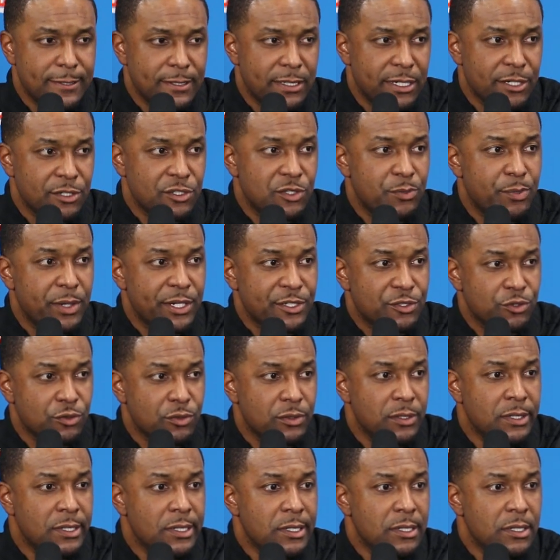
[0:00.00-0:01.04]
They're a
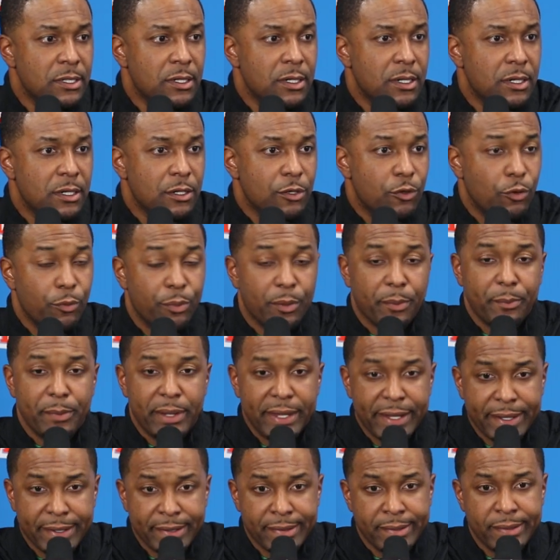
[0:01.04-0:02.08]
special group of
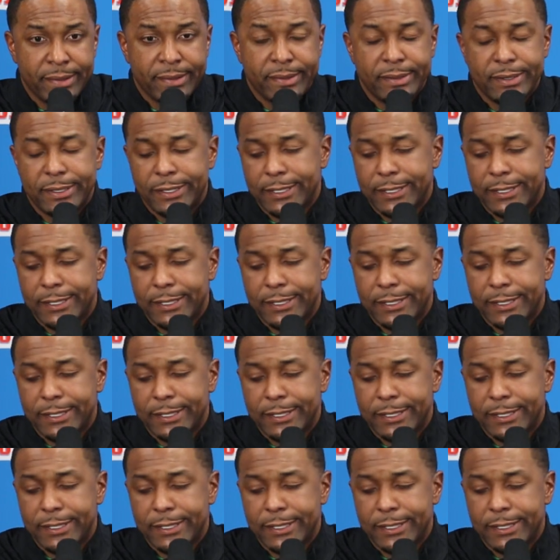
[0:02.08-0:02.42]
men.